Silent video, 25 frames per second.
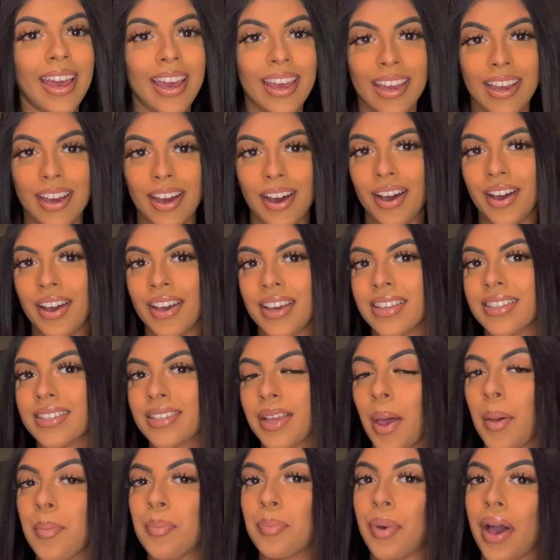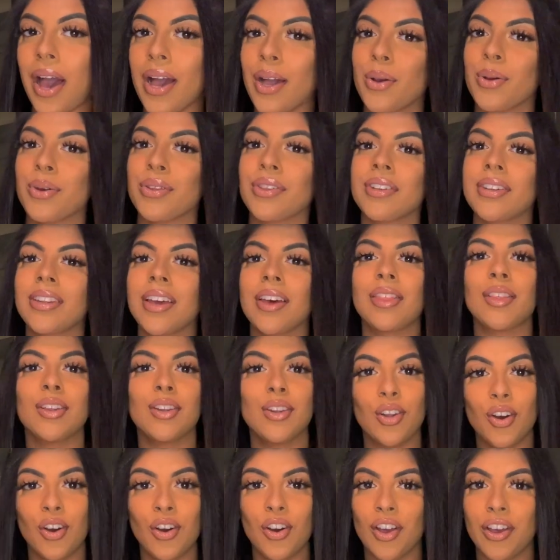Hey guys, I'm back with another
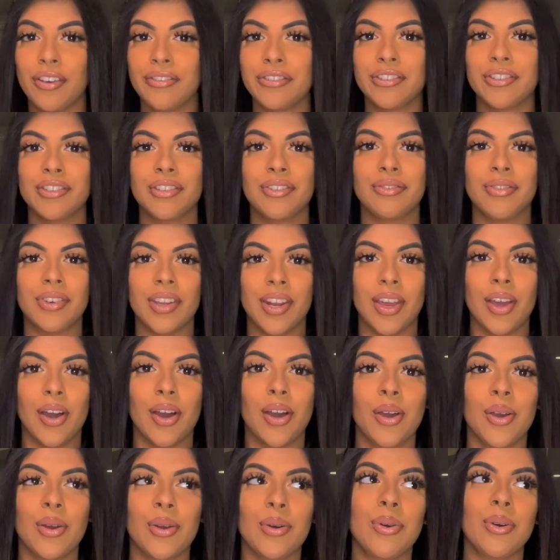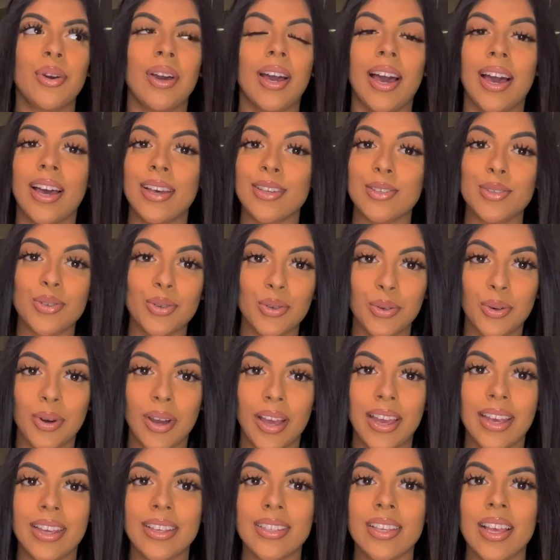long overdue video, as
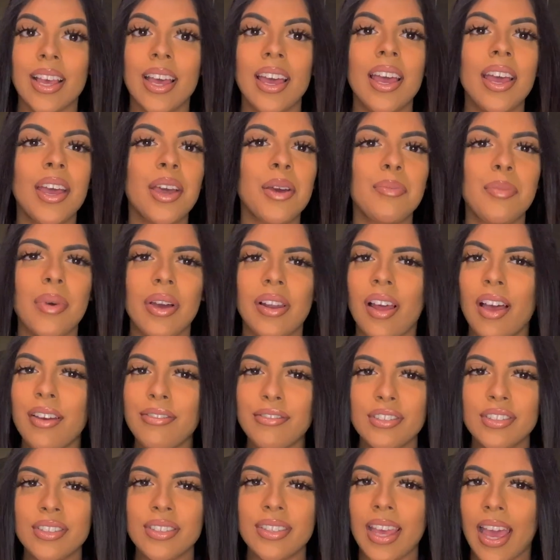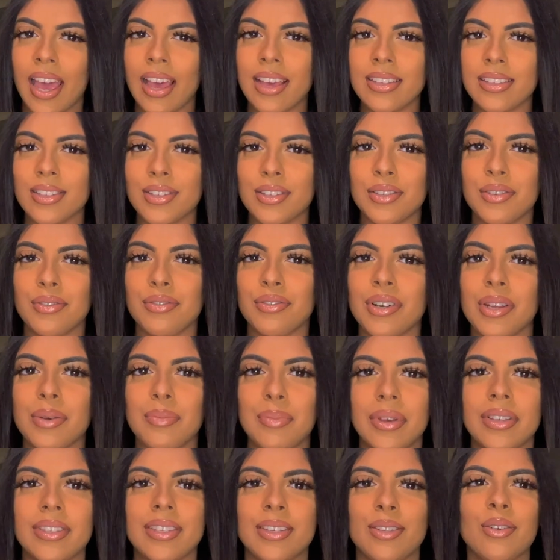always. My life just gets really
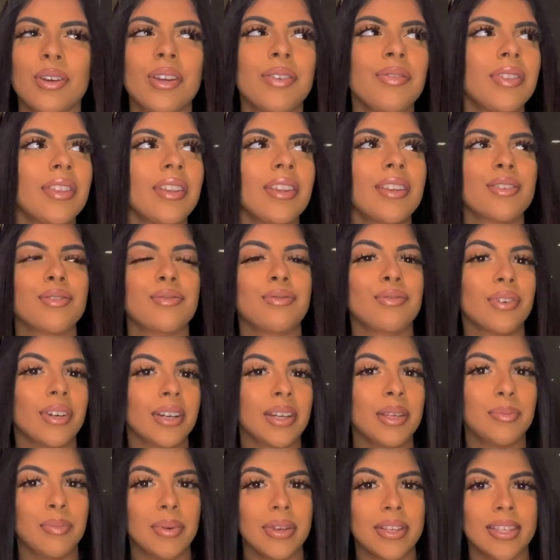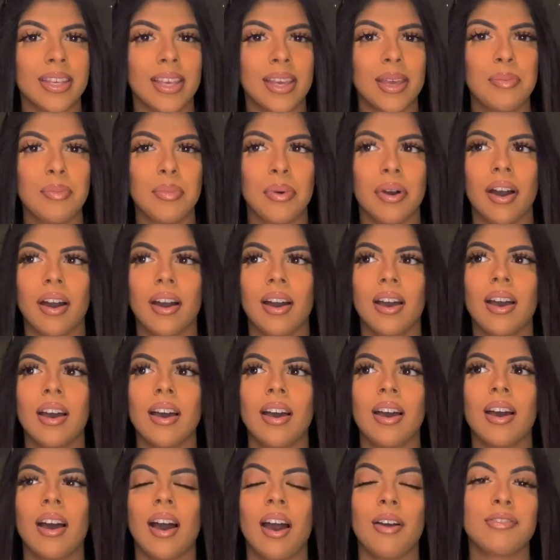busy, not even that it's really busy, but
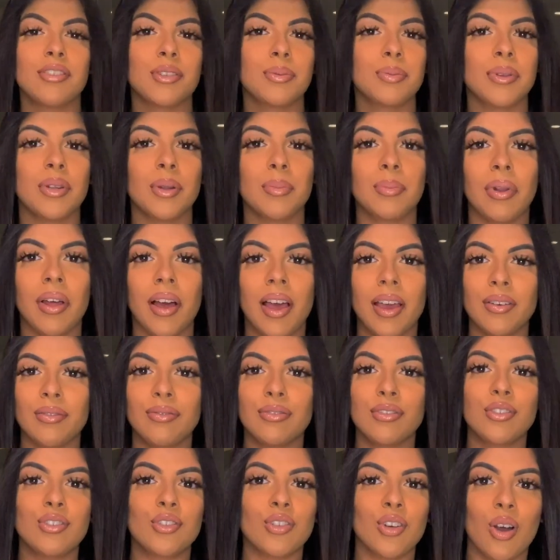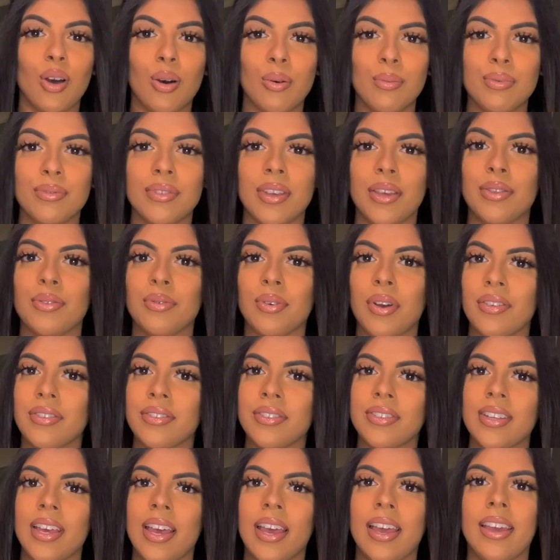I've just been applying for jobs like
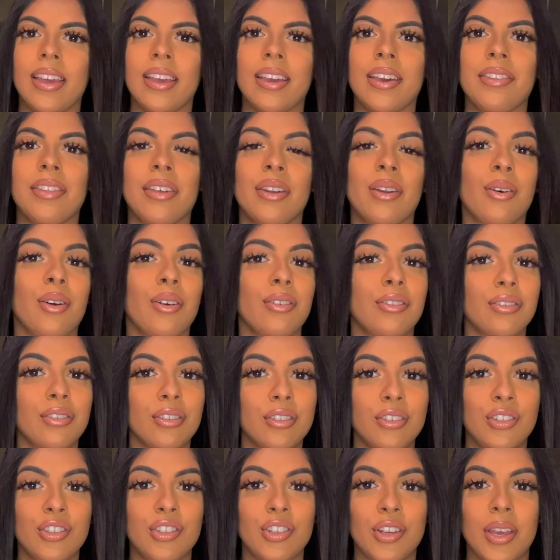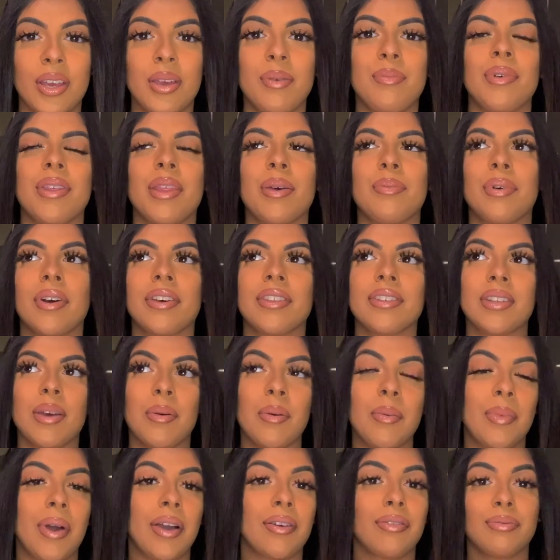throughout the day, and then I'll go to the gym, and then by the
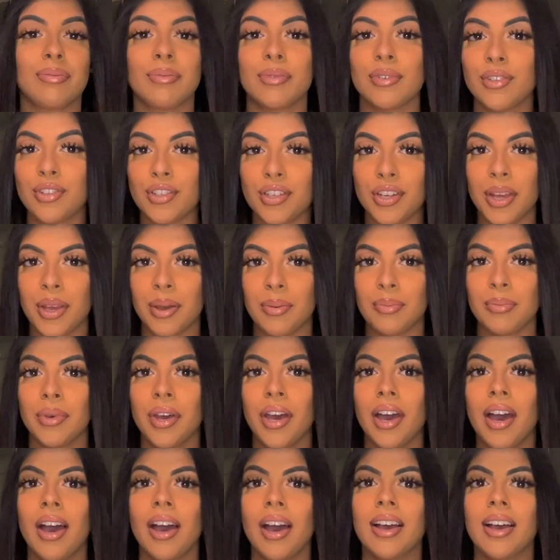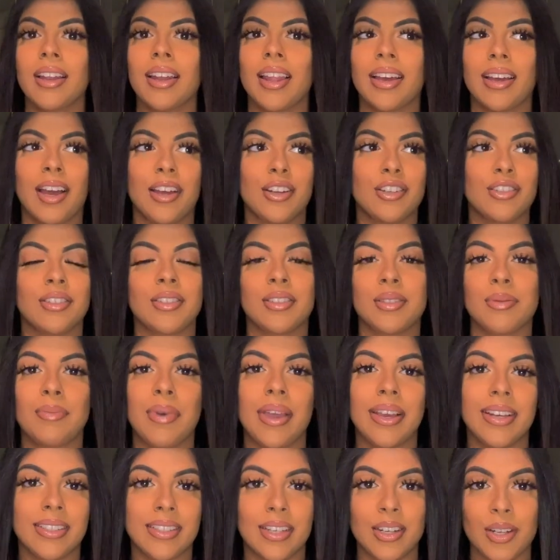time I'm back from the gym, like I just need to
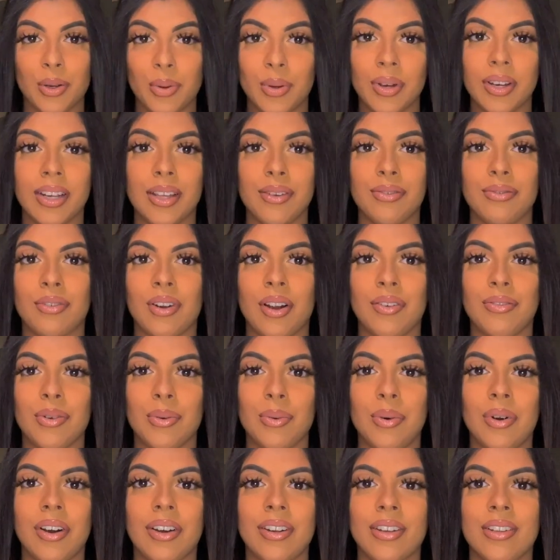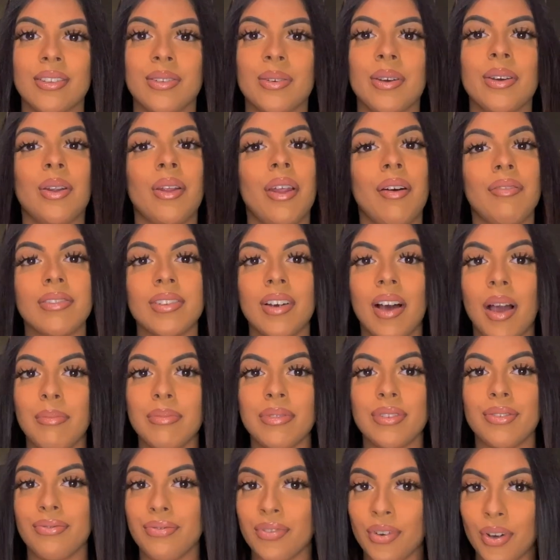make dinner quickly for everyone, so I don't have time
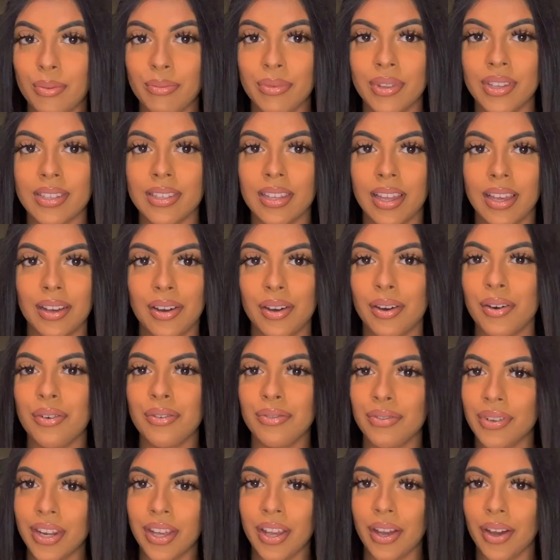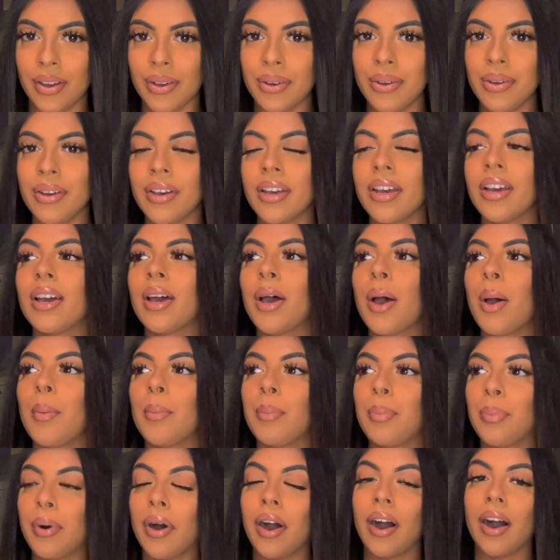to film this like whole video.
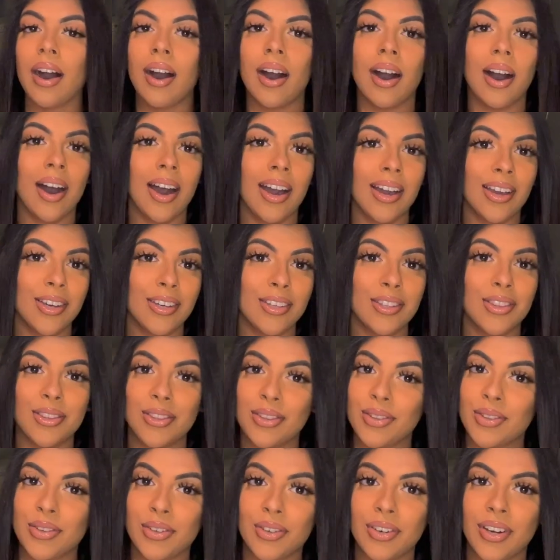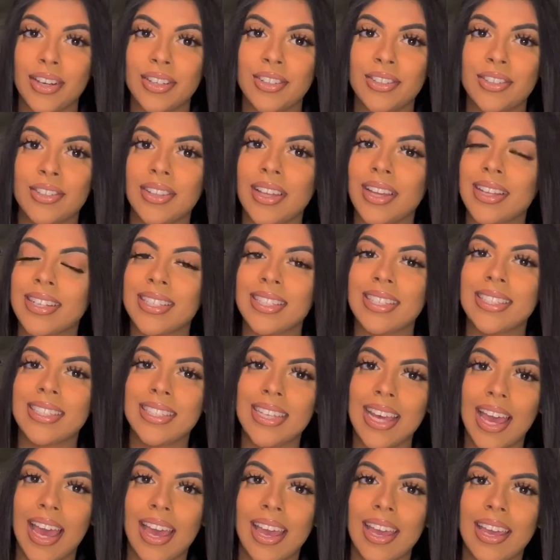But I thought I'd do that
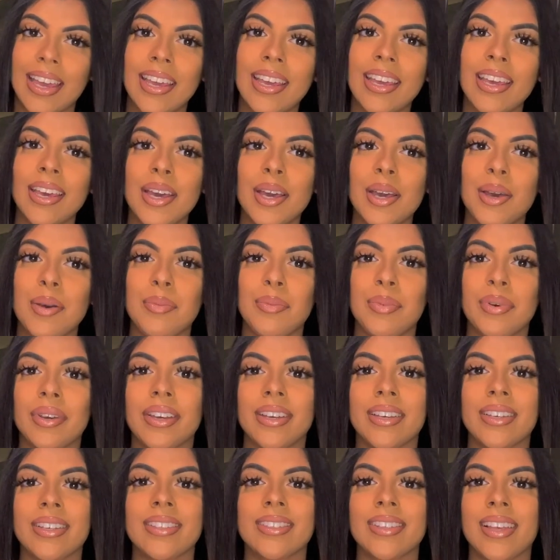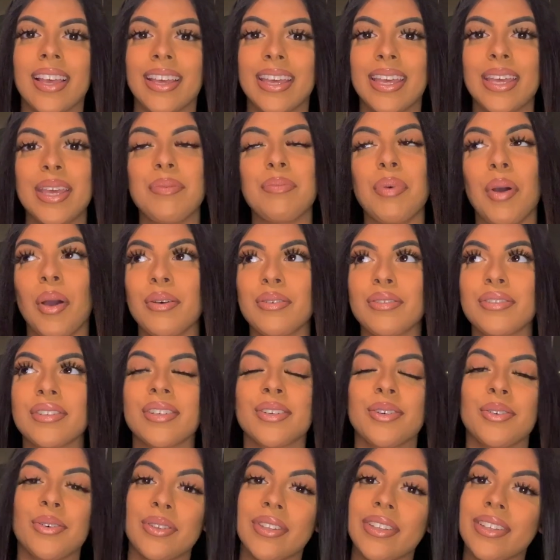today, because I keep
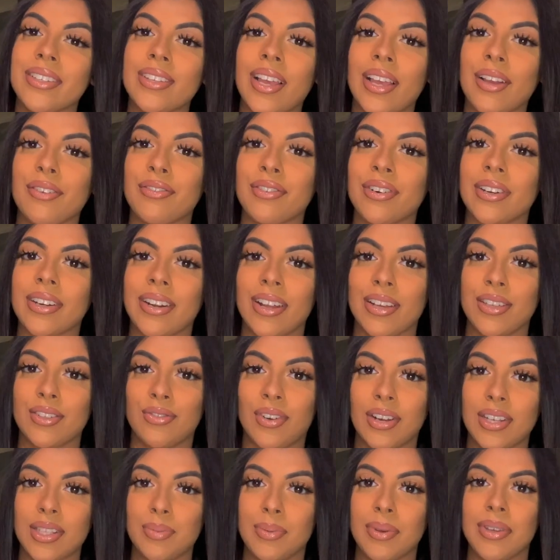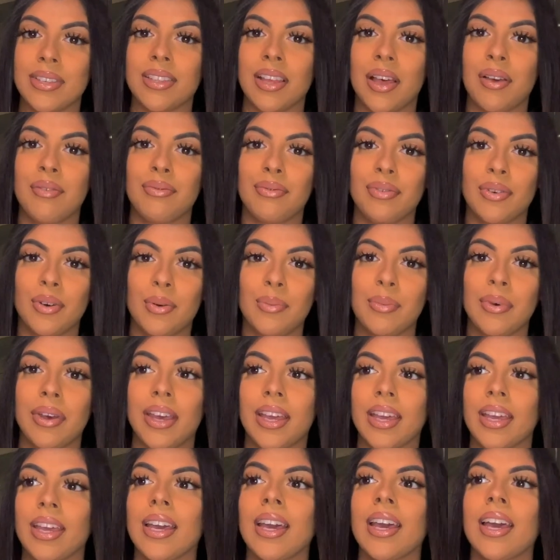posting all these like really nice recipes that
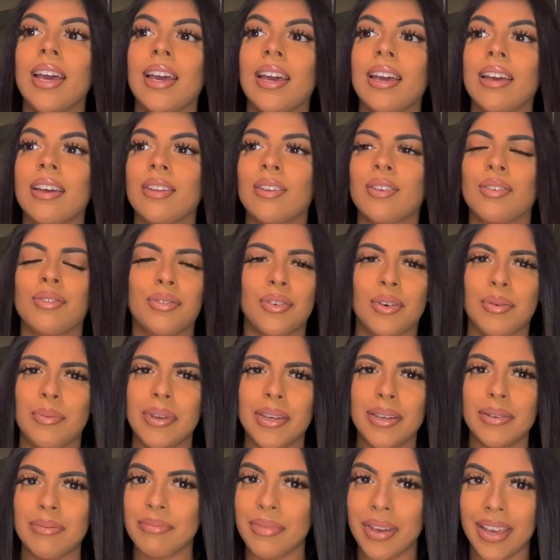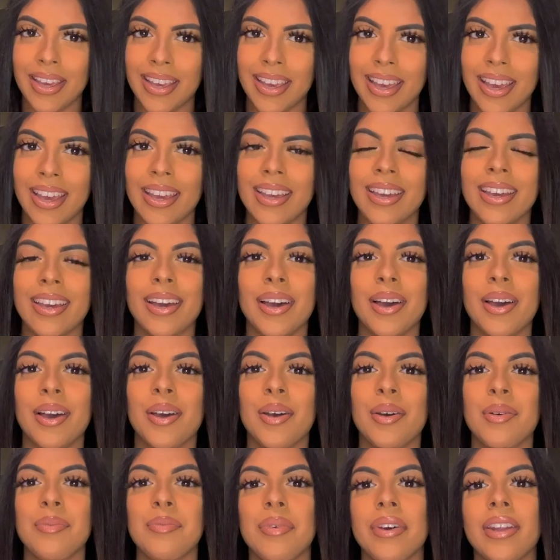I'm making,
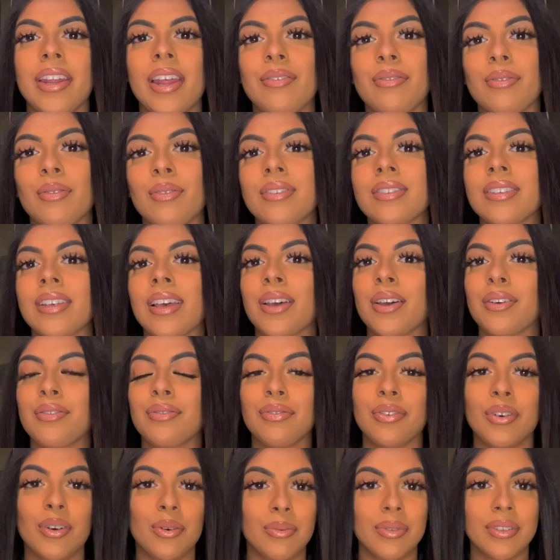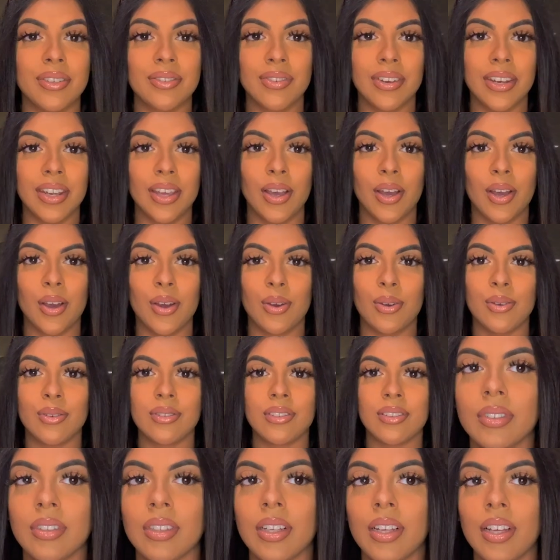and everyone's like, film these
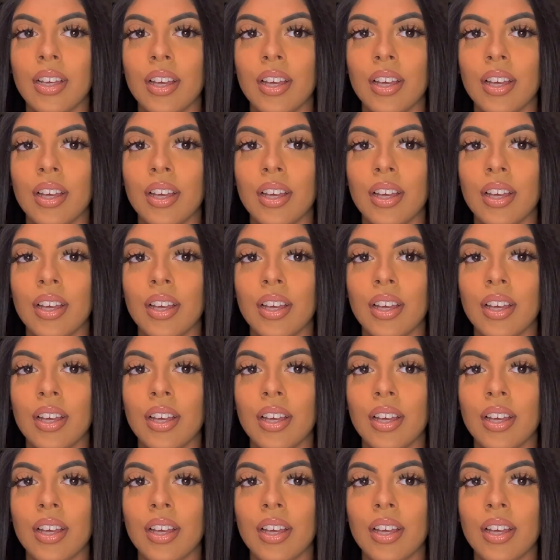videos.